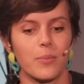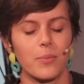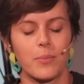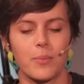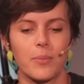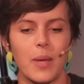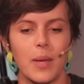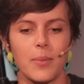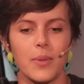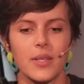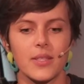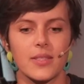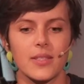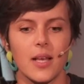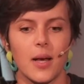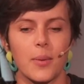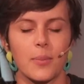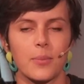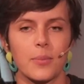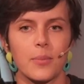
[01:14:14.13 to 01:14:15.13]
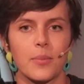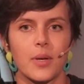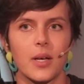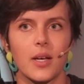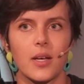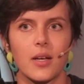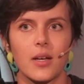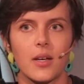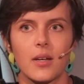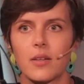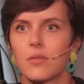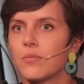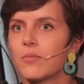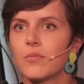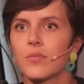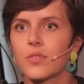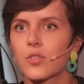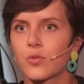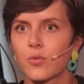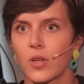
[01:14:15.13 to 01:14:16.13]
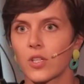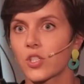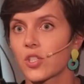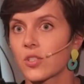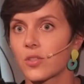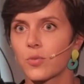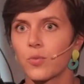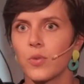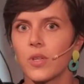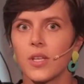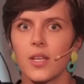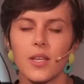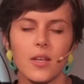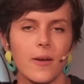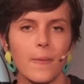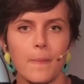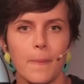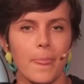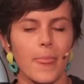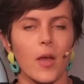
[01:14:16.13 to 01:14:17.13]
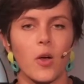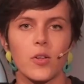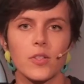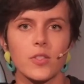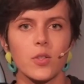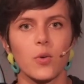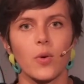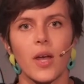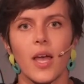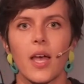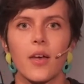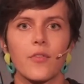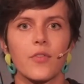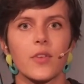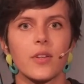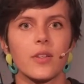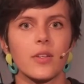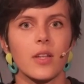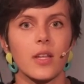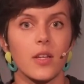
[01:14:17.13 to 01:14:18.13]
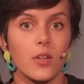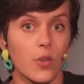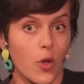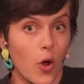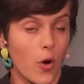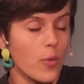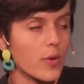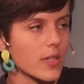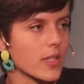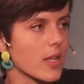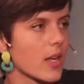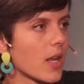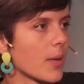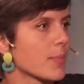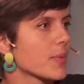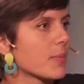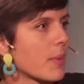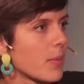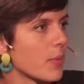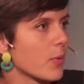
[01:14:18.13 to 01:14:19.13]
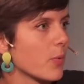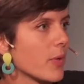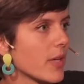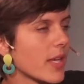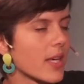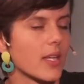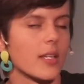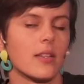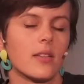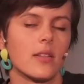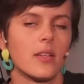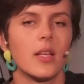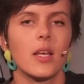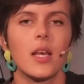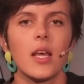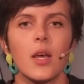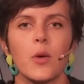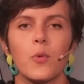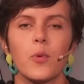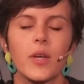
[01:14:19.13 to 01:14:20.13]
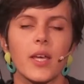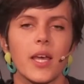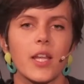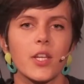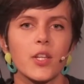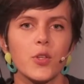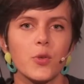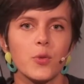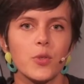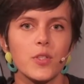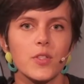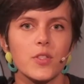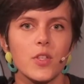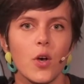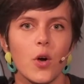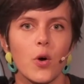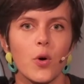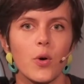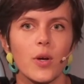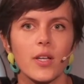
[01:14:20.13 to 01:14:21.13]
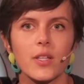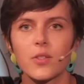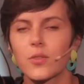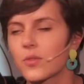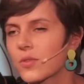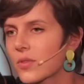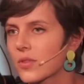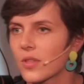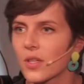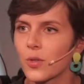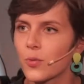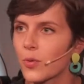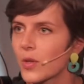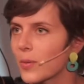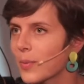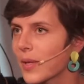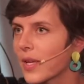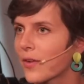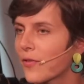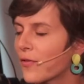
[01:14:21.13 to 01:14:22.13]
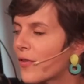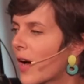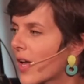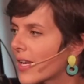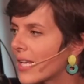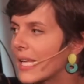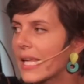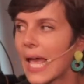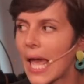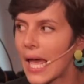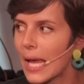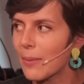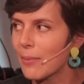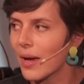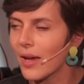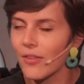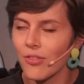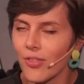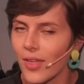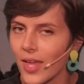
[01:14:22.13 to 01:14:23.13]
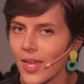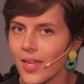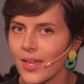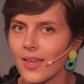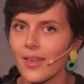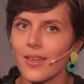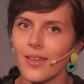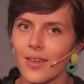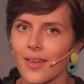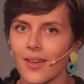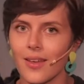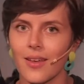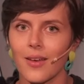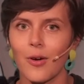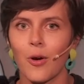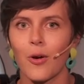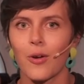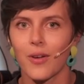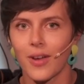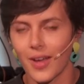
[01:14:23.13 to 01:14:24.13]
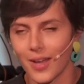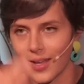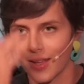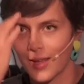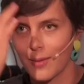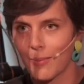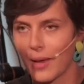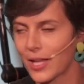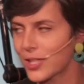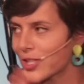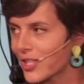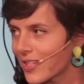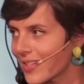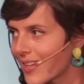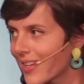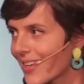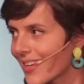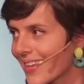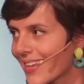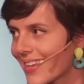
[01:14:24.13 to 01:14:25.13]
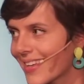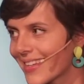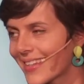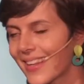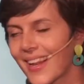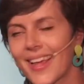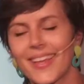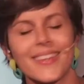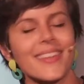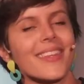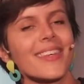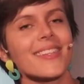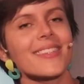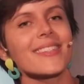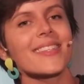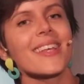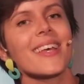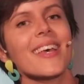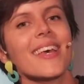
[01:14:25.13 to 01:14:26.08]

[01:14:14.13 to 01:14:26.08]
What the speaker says: Maybe some structures we also have in current clubs. Maybe we can use. So it will be a fun game, I think, or I imagine it like this.